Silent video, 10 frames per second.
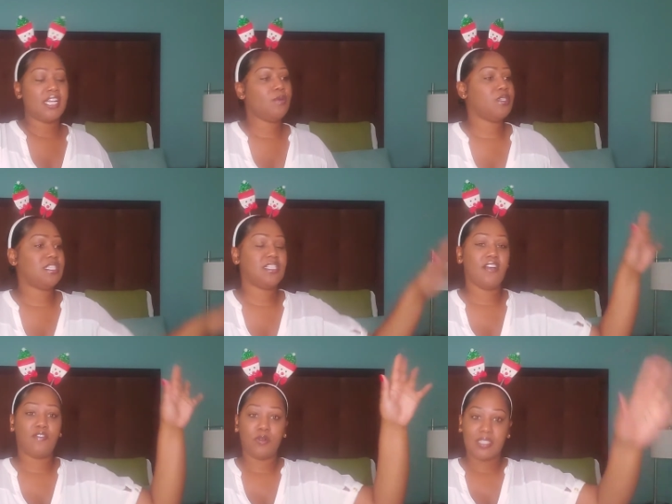and it was
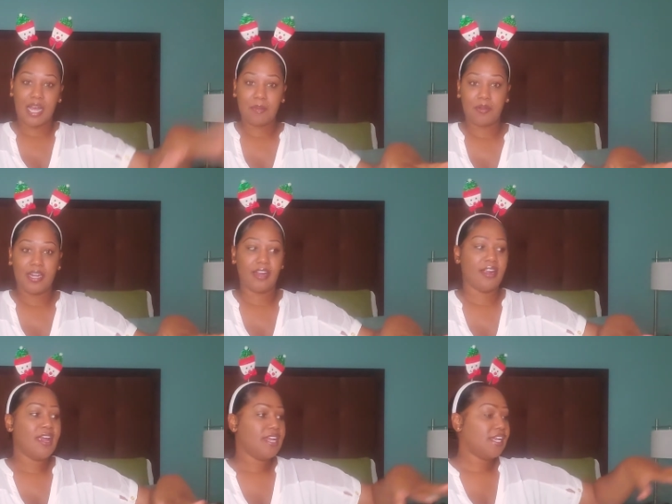stuff on top of there.
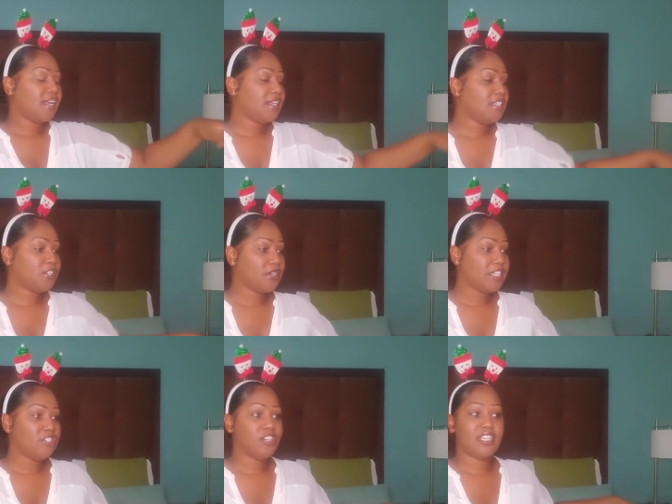Then I looked on
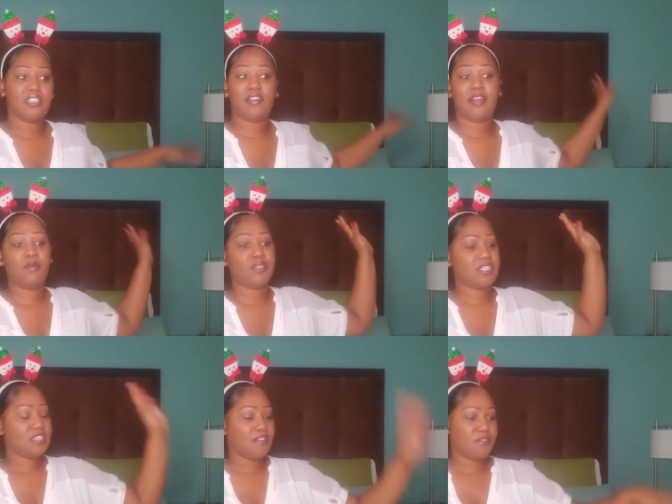his dresser. It was
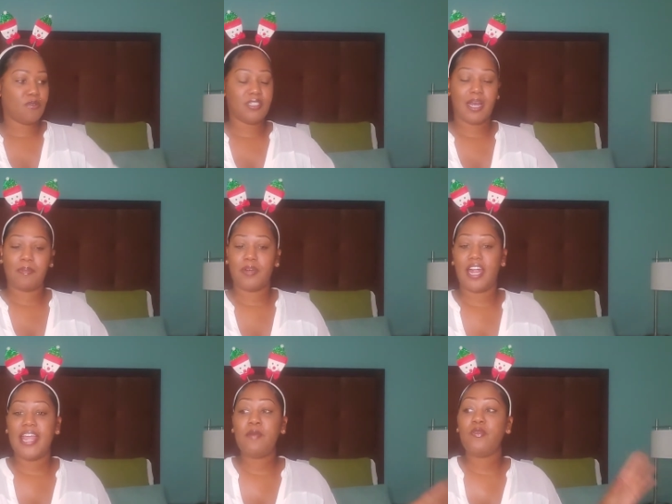stuff on top of there.
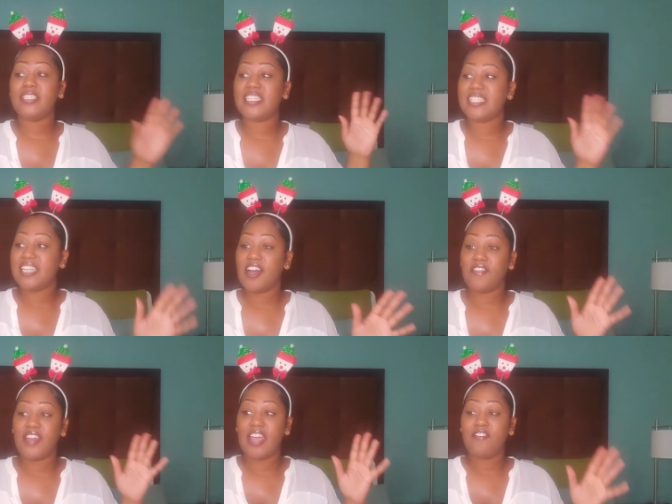It was
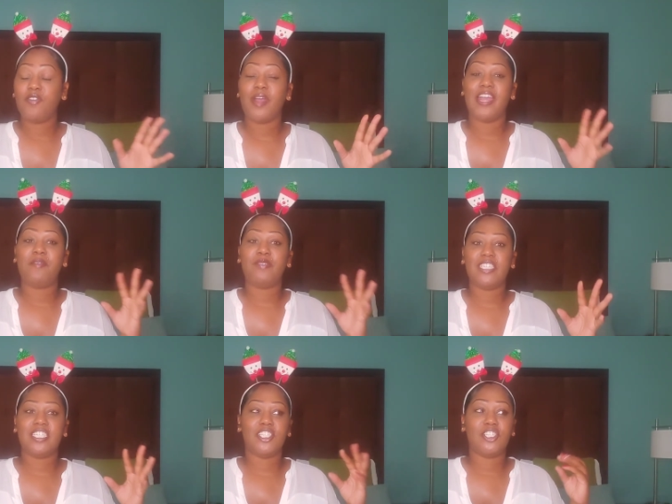stuff everywhere. It
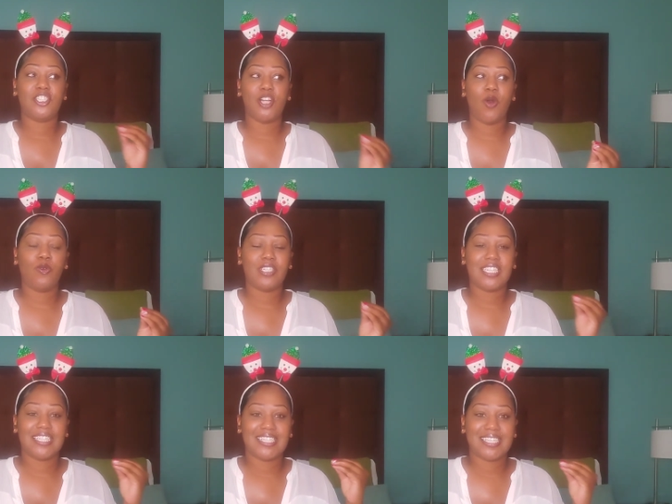was just so
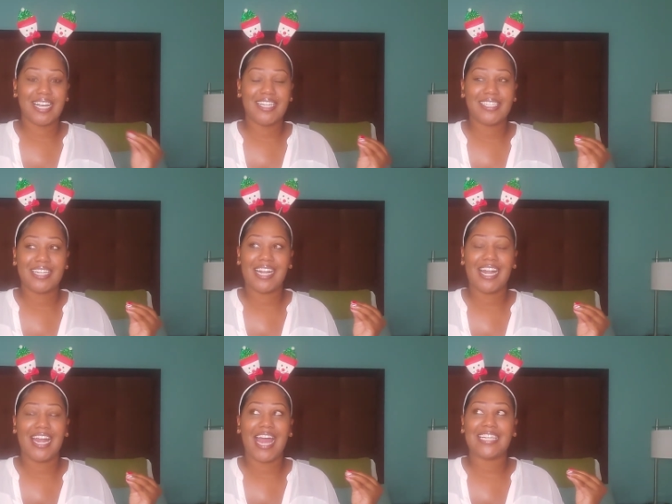disgusting.
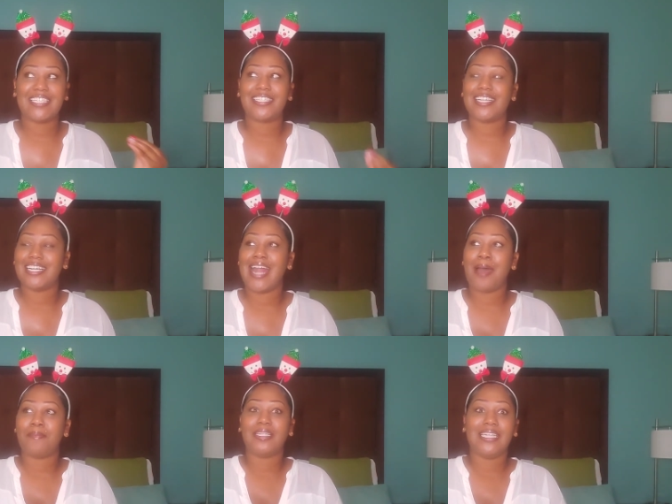And I just could
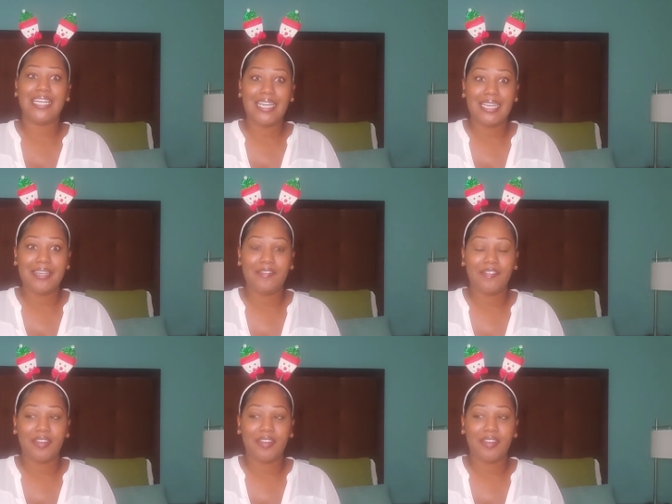not believe